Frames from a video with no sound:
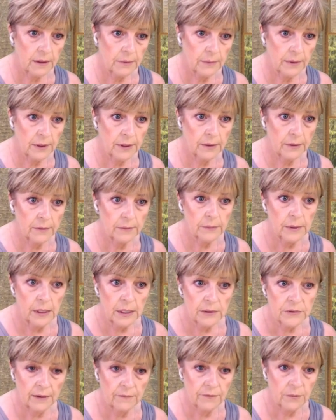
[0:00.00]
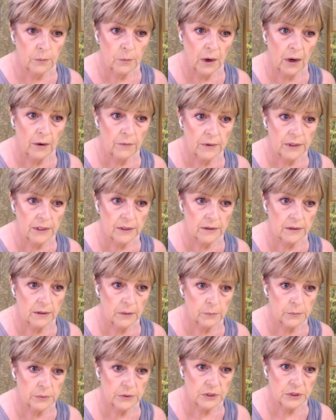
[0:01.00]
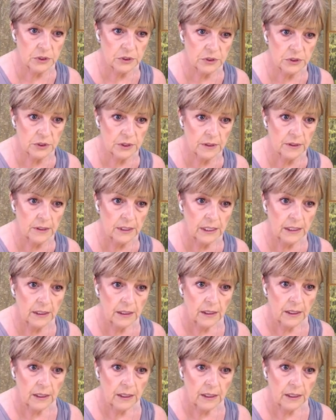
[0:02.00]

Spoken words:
Here we go. If you are in competition,